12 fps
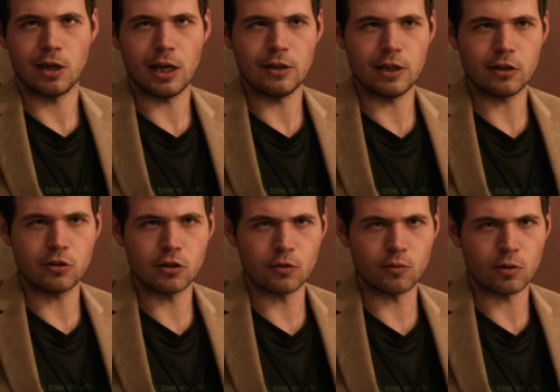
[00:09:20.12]
and they
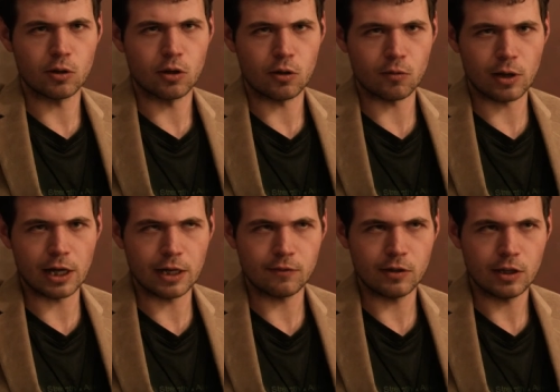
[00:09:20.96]
could have
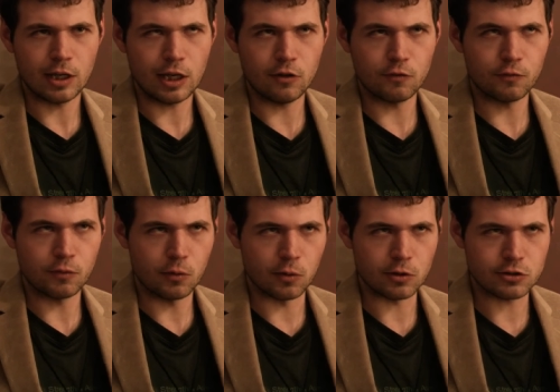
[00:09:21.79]
arrived in
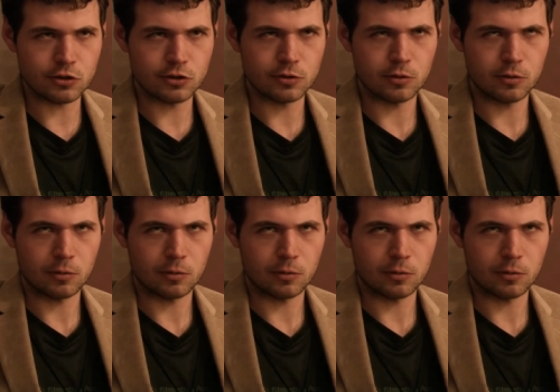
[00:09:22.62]
force,